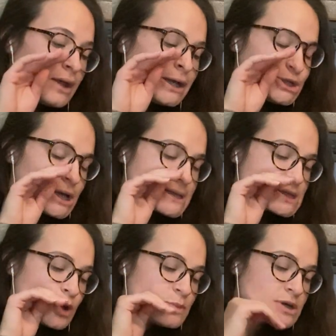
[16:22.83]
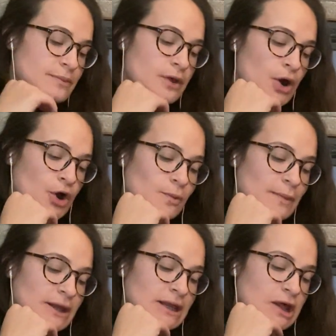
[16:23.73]
Jack scooped up the harp
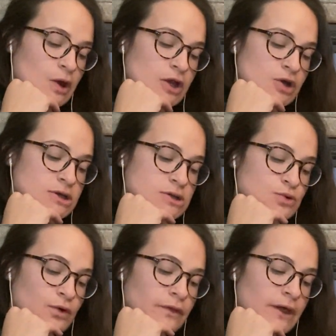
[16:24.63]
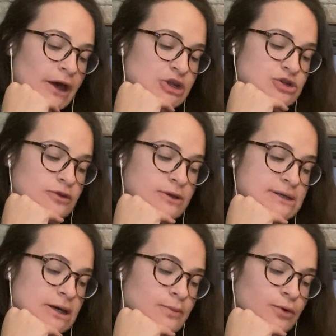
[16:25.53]
and carried her toward the edge of the
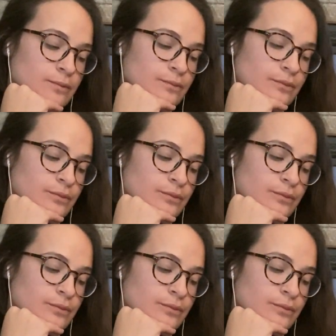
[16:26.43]
table.